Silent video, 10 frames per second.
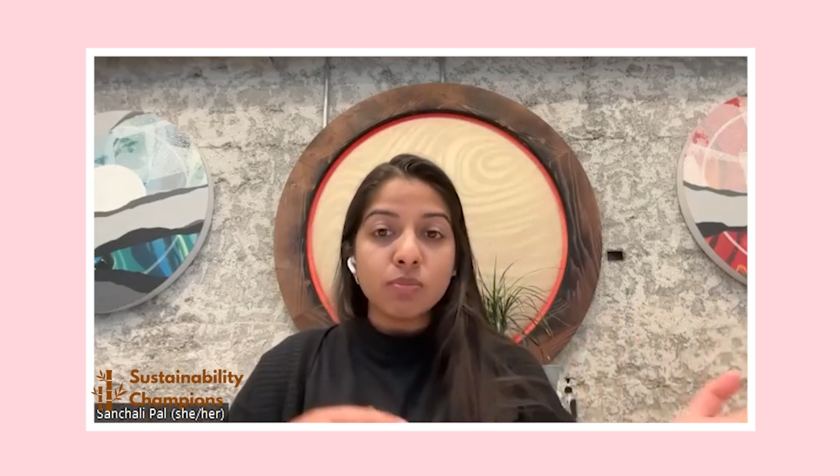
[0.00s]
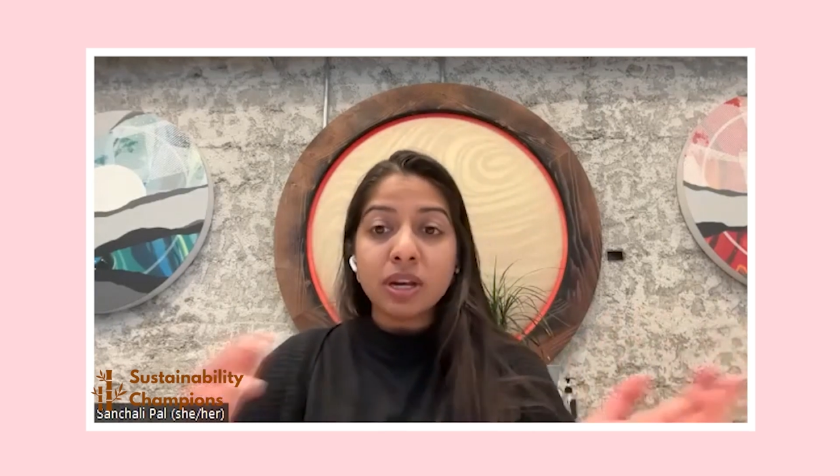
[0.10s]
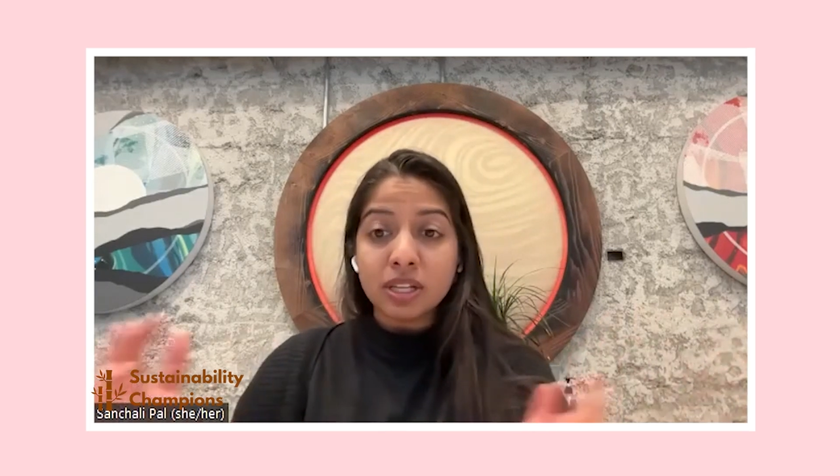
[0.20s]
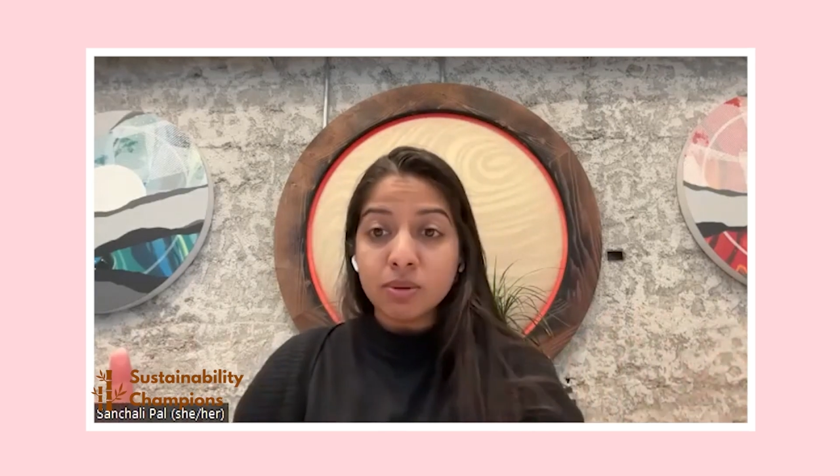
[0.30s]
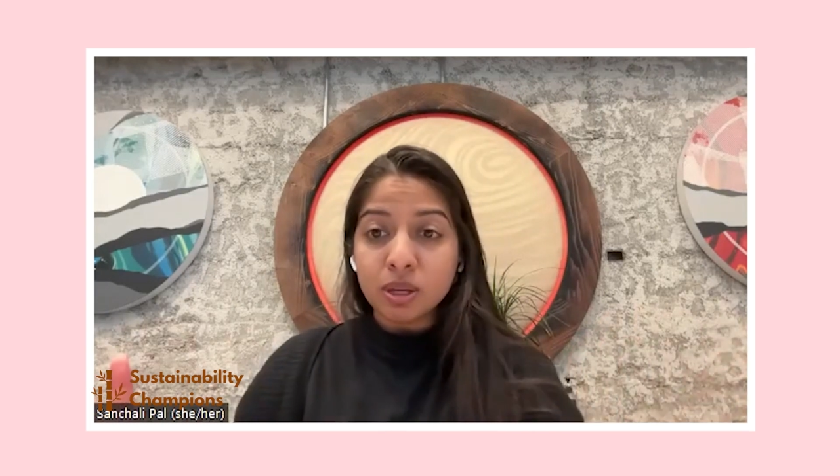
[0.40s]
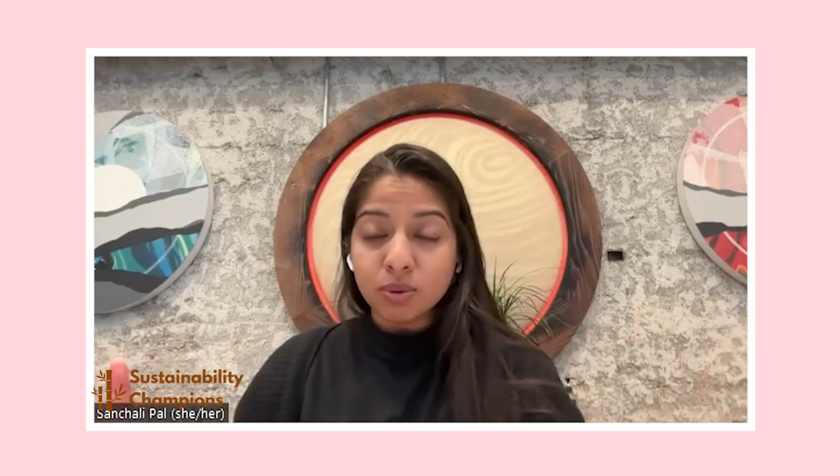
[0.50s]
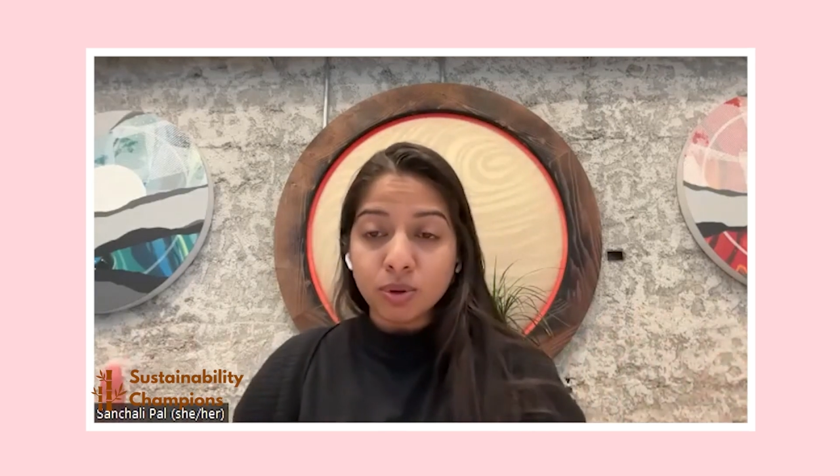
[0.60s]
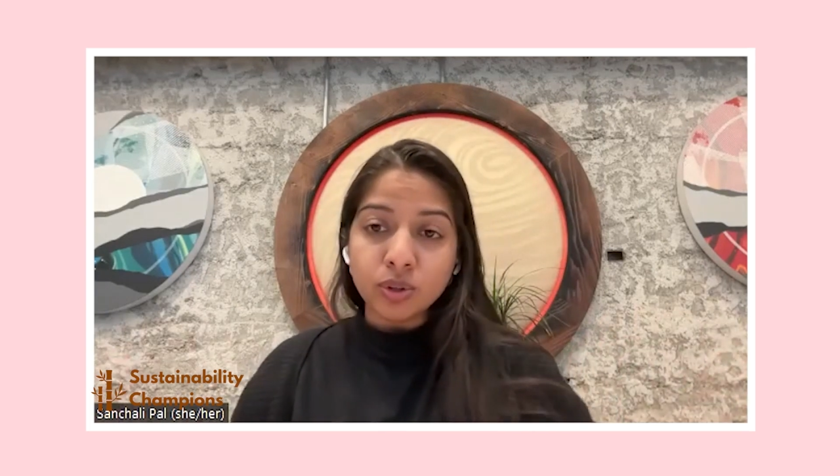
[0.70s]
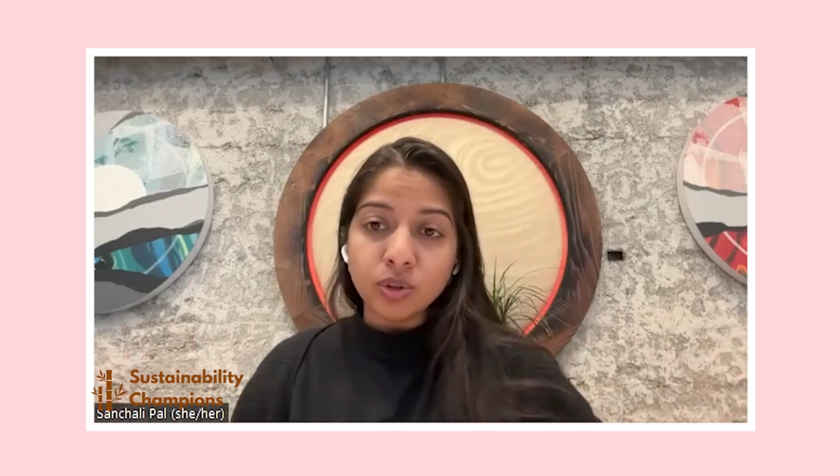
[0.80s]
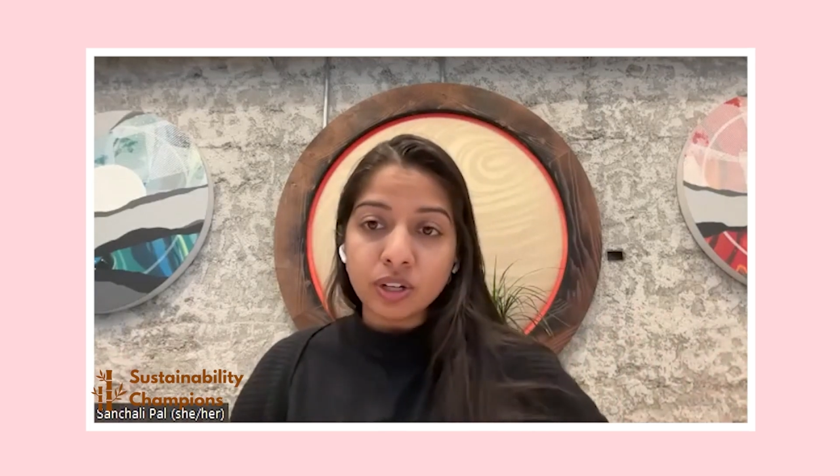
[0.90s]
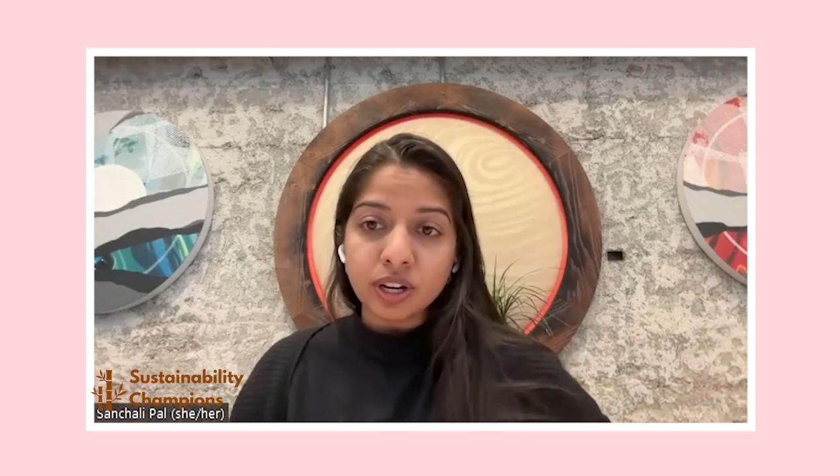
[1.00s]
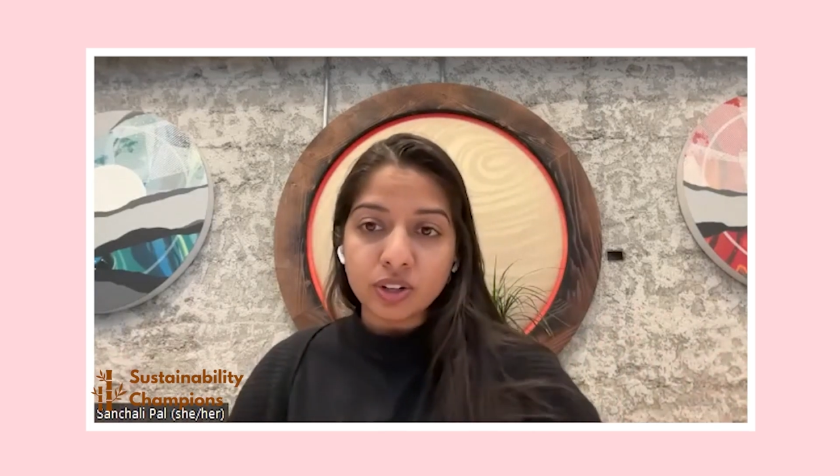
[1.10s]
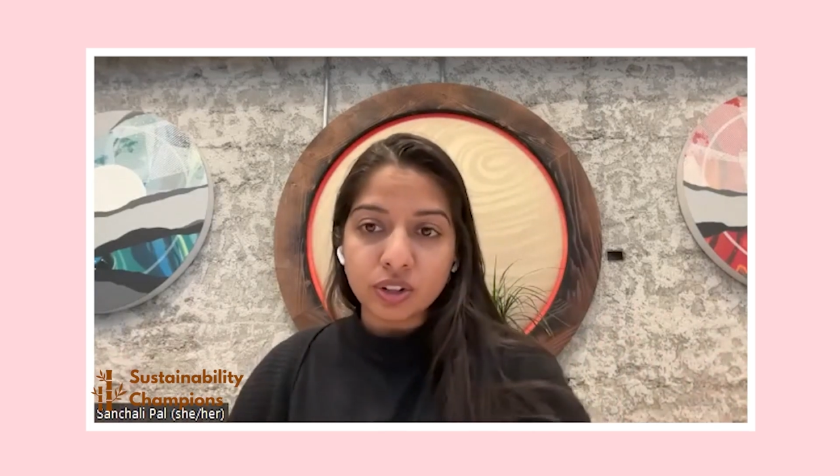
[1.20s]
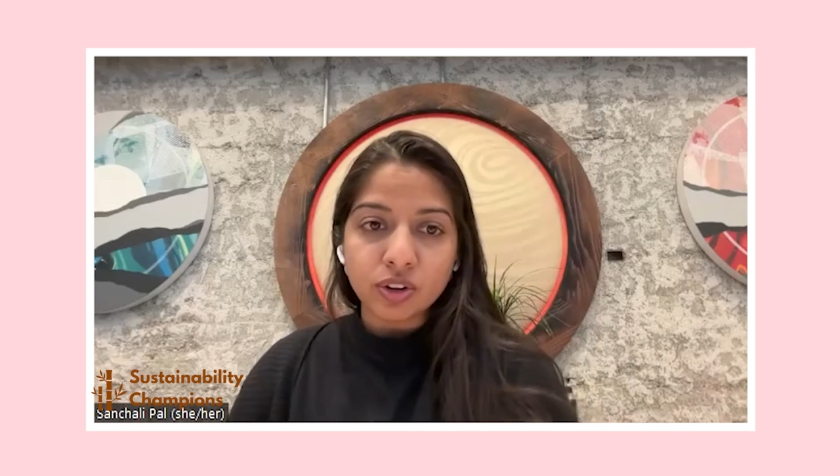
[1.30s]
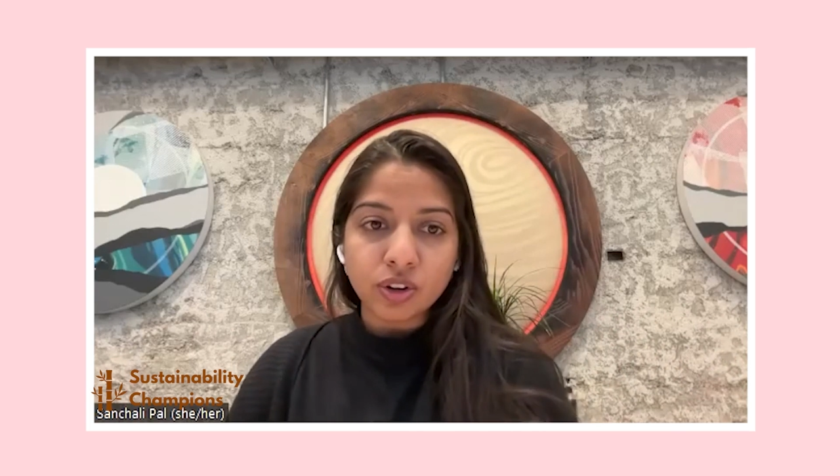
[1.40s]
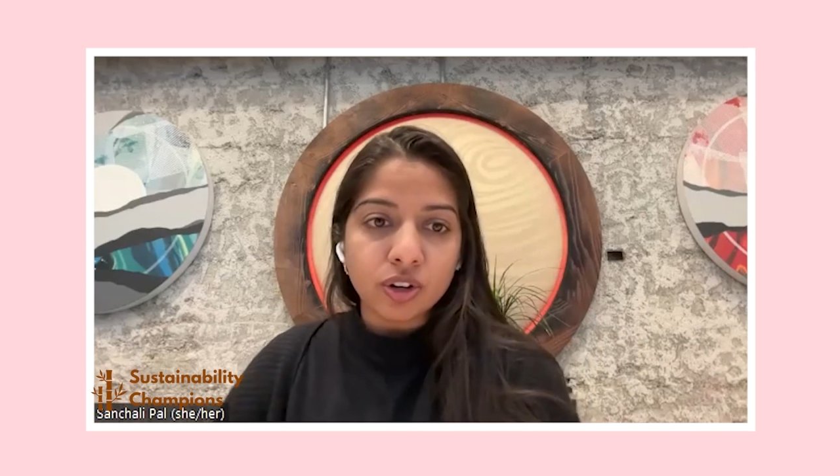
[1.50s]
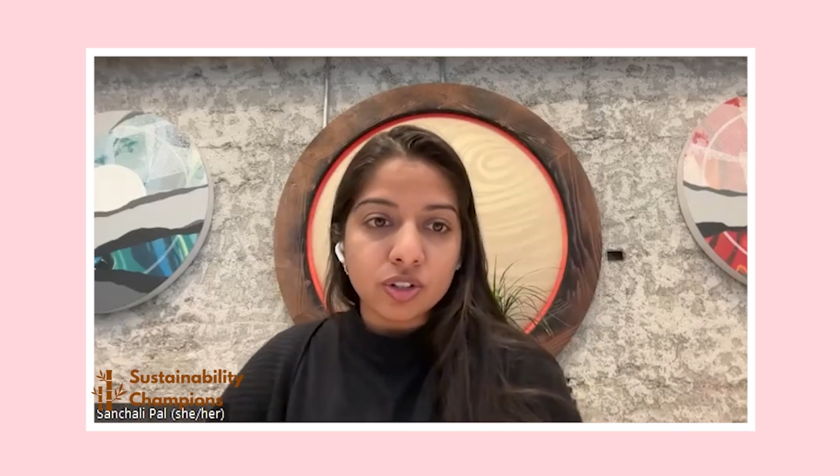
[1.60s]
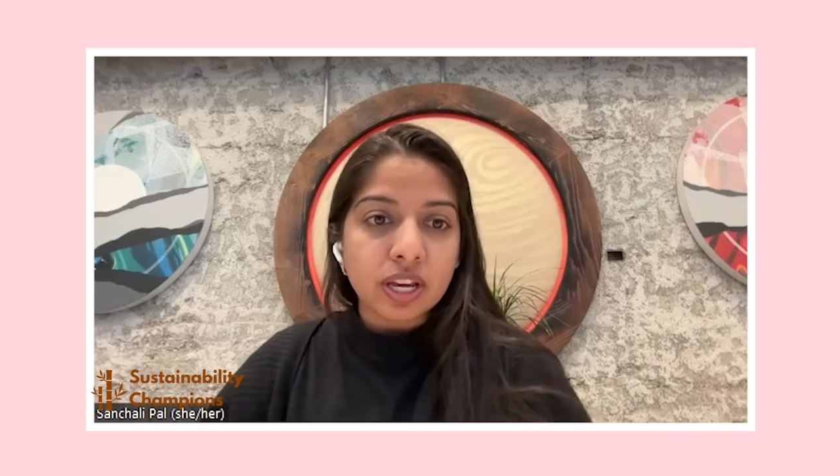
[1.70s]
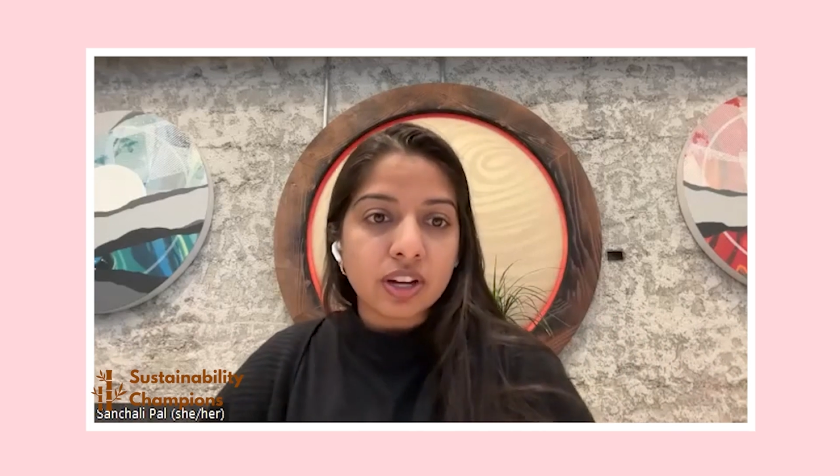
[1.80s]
many people who connect their cards